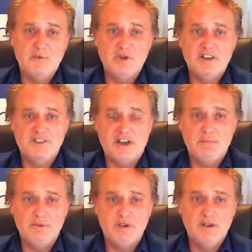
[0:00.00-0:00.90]
around to
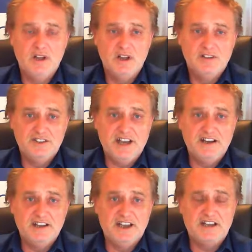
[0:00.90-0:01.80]
help your
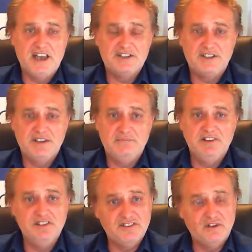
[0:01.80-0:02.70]
day-to-day cash in your
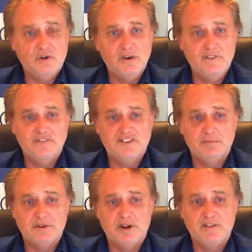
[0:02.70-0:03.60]
business or even some
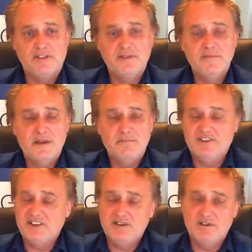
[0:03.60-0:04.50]
growth.
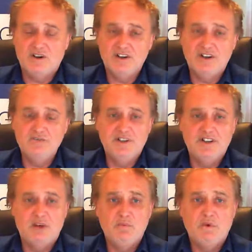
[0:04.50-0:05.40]
So I don't really
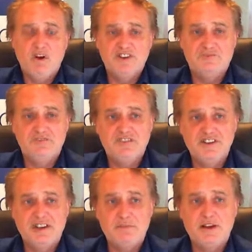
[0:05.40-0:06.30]
know why it's seen
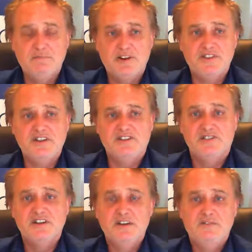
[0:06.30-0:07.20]
that way, but I think it's
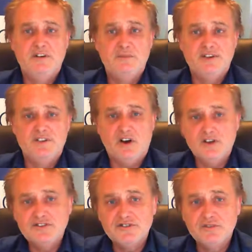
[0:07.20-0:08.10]
very much an
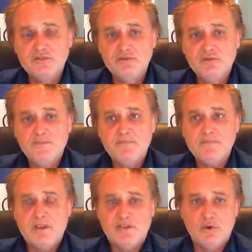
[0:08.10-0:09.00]
old school
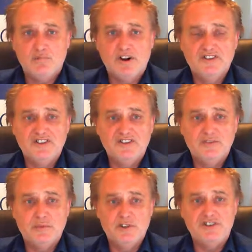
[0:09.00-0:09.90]
thought process,
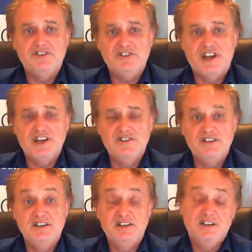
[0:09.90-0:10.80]
which is
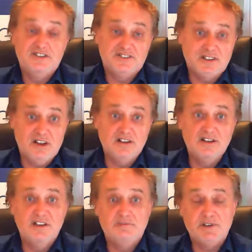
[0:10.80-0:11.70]
changing
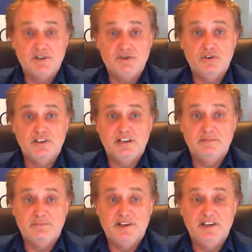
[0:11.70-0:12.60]
slowly but surely,
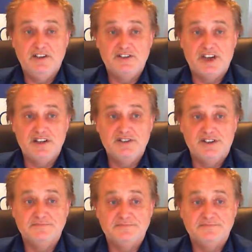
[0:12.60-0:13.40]
but it is changing.